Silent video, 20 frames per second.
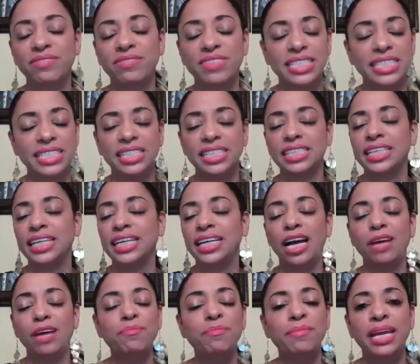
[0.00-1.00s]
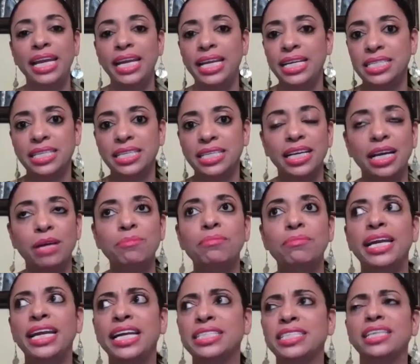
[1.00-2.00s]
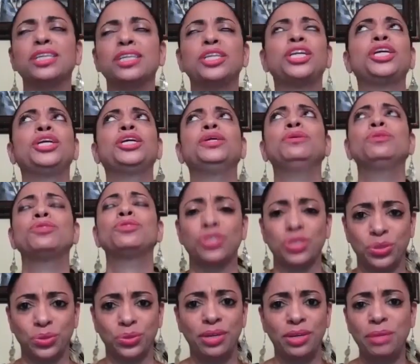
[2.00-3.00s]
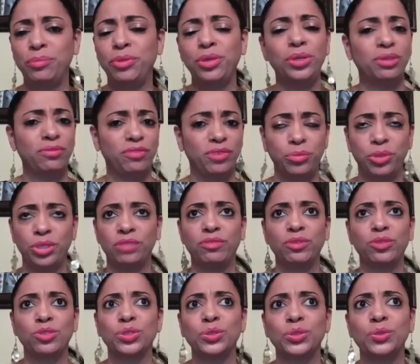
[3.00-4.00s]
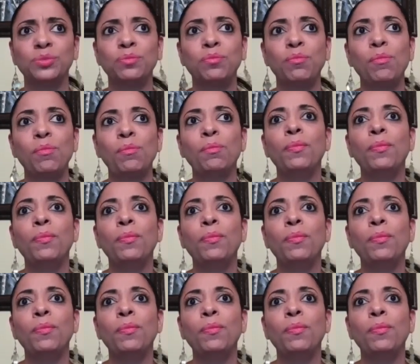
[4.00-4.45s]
facility, amazing, amazing, huge school, right? Beautiful, beautiful school.